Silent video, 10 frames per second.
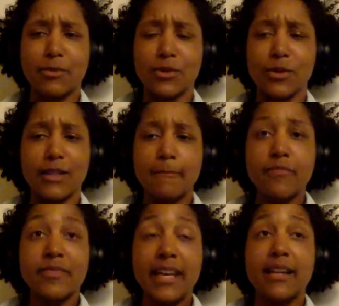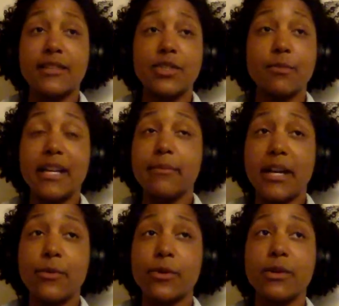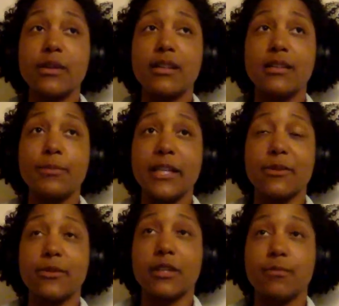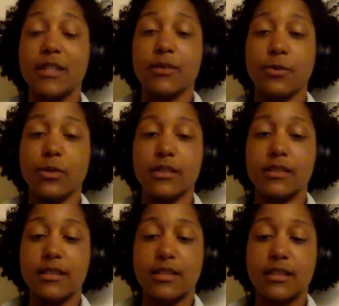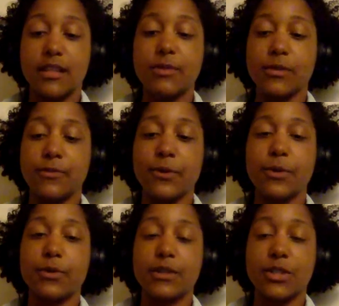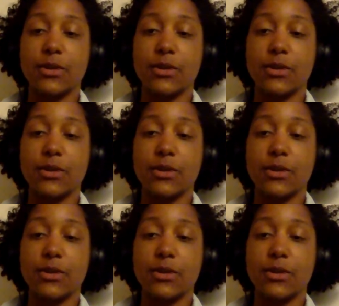Absolutely. Yeah. And so, and my role playing rugby was, I was a forward.